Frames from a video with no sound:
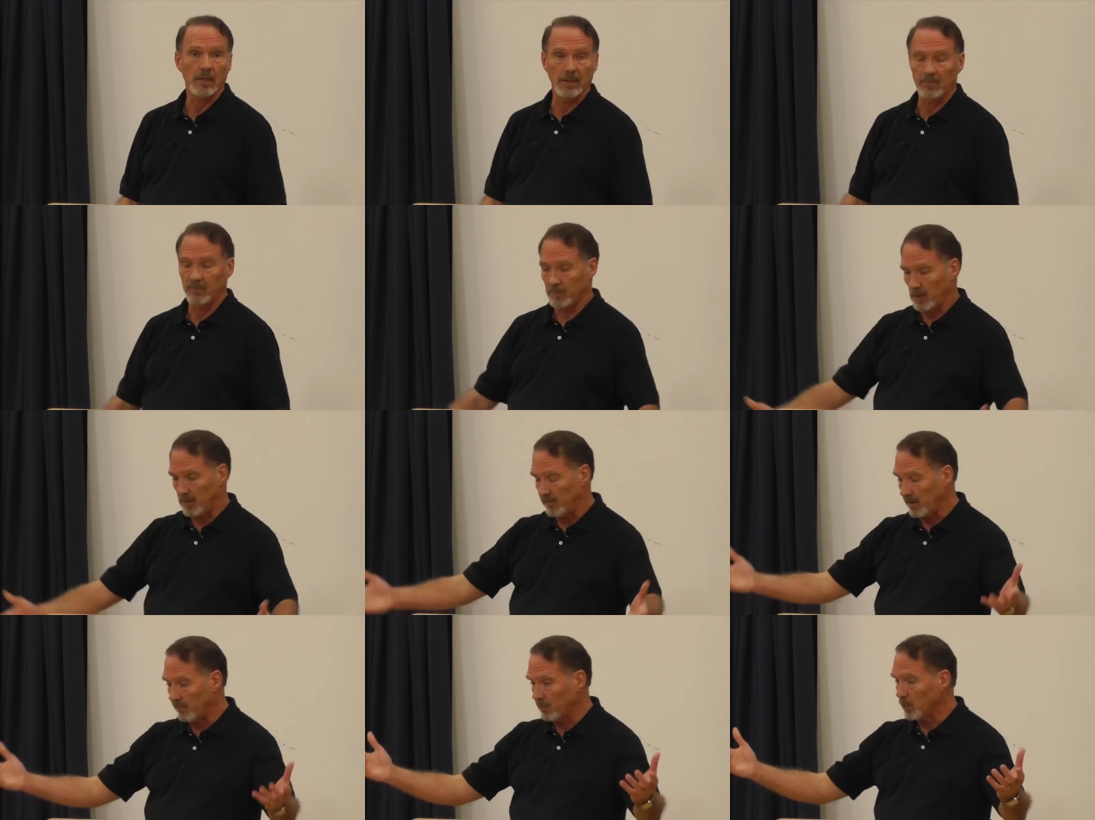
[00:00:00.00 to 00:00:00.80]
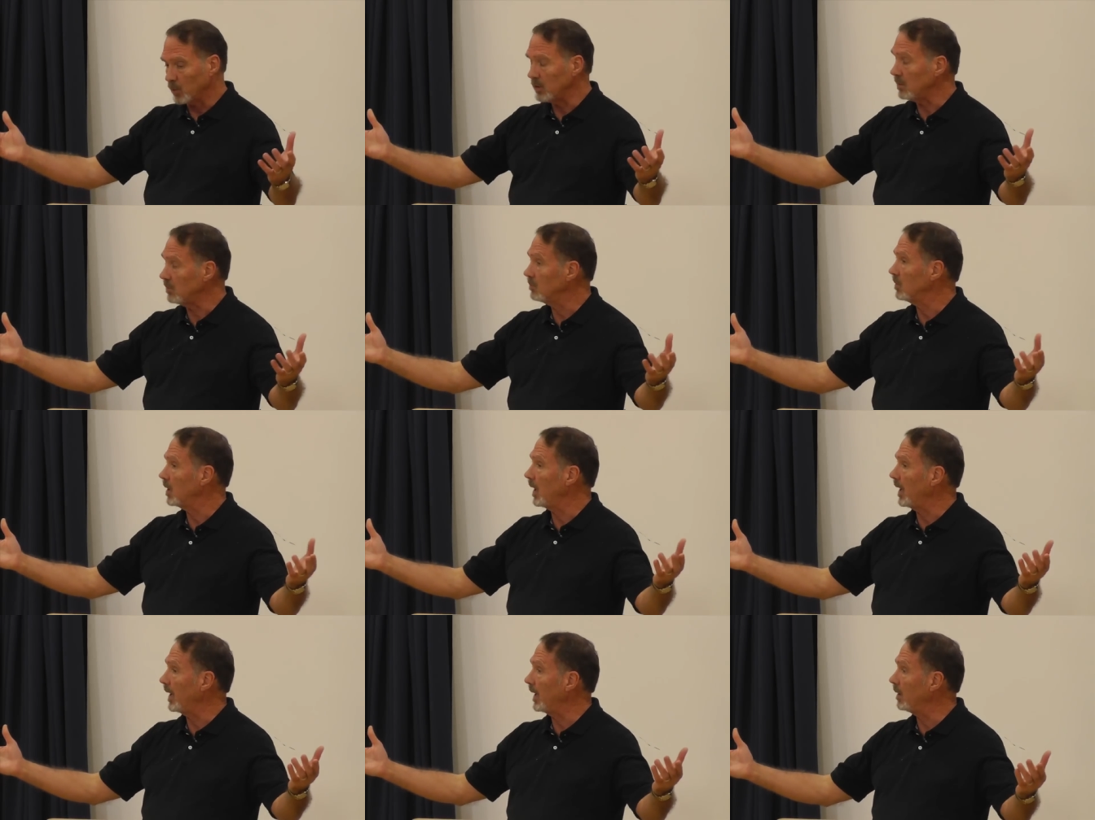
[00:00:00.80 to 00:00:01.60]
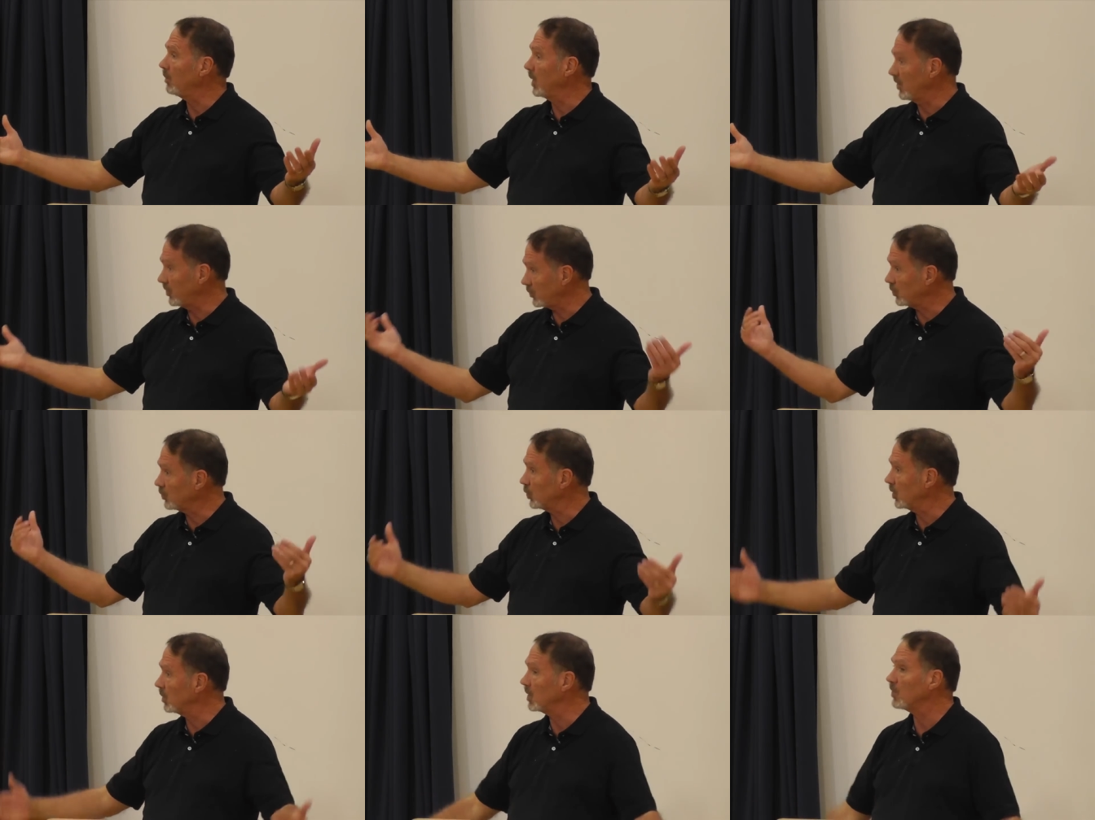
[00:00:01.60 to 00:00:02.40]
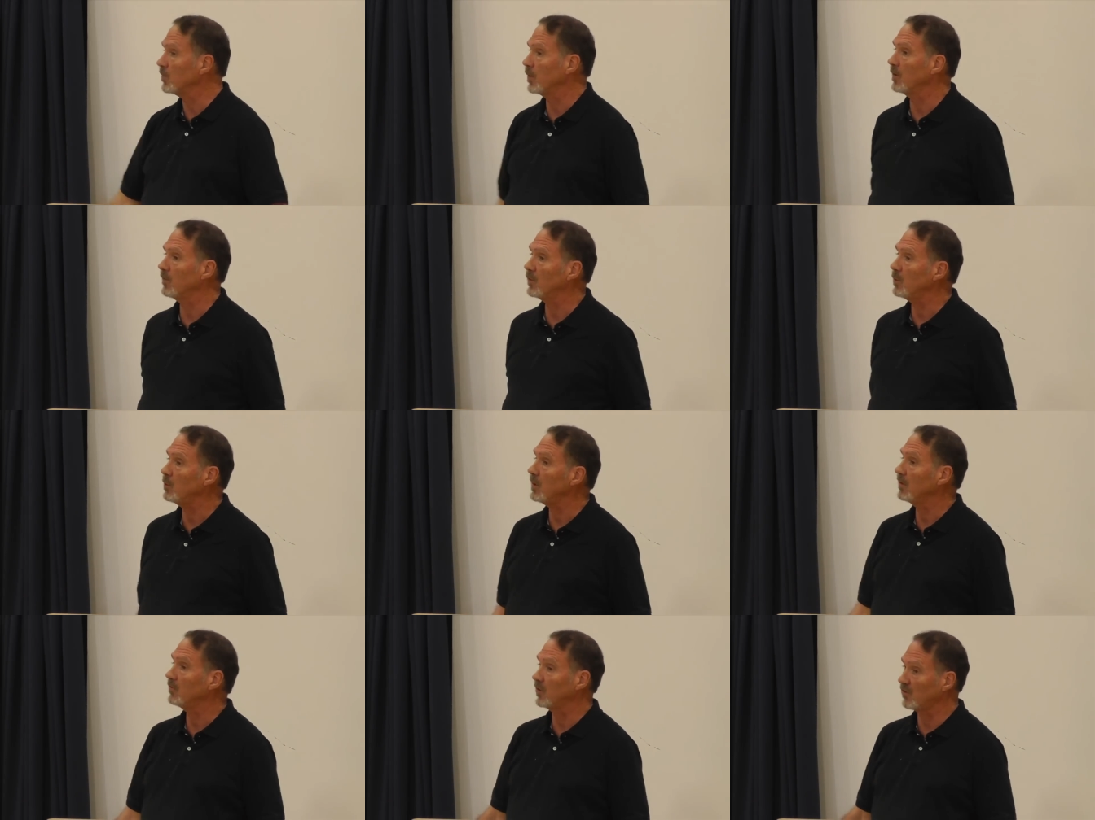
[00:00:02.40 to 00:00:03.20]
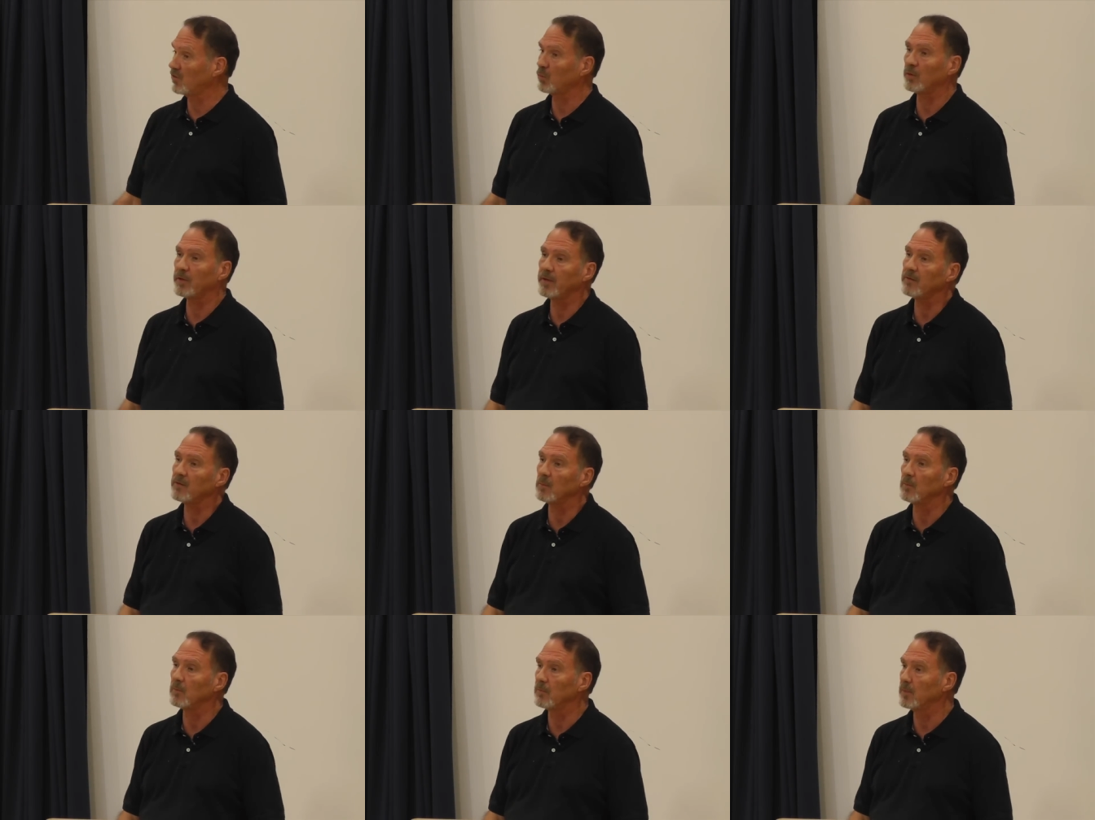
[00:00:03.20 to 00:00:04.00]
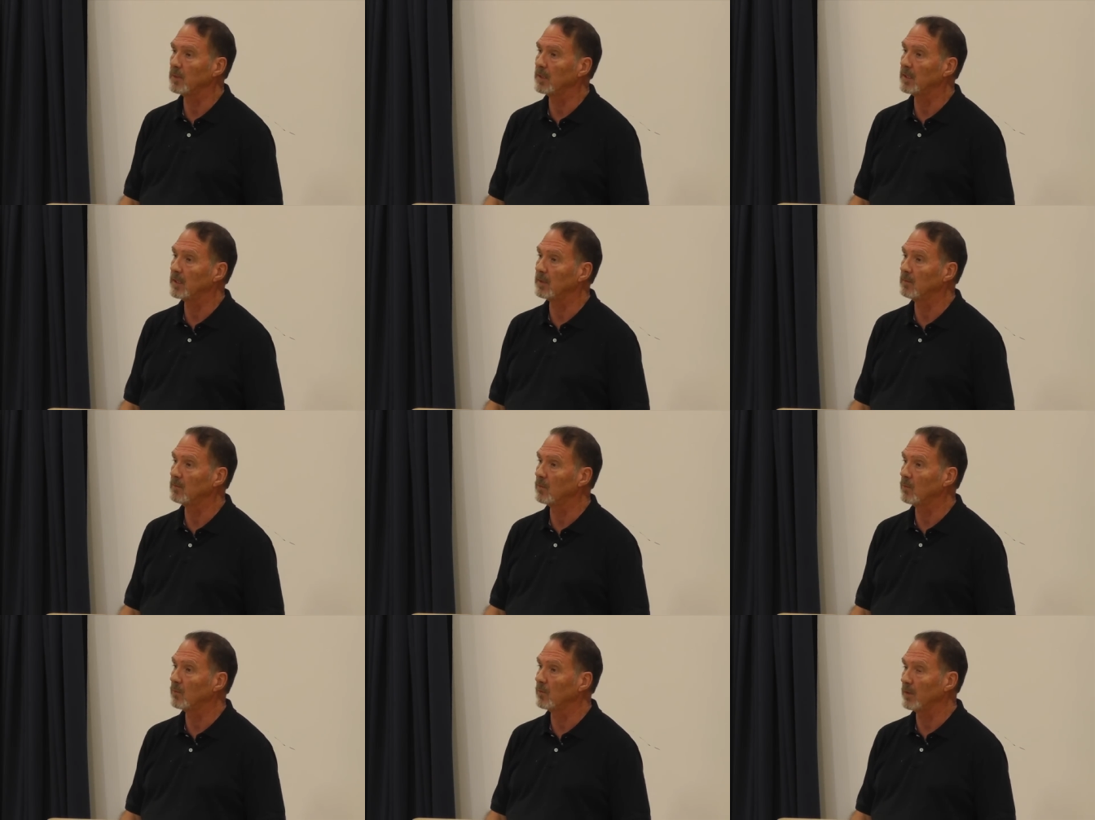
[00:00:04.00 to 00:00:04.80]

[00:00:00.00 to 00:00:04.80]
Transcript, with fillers: in front of everyone and minister to them in front of you, and Jesus will heal them.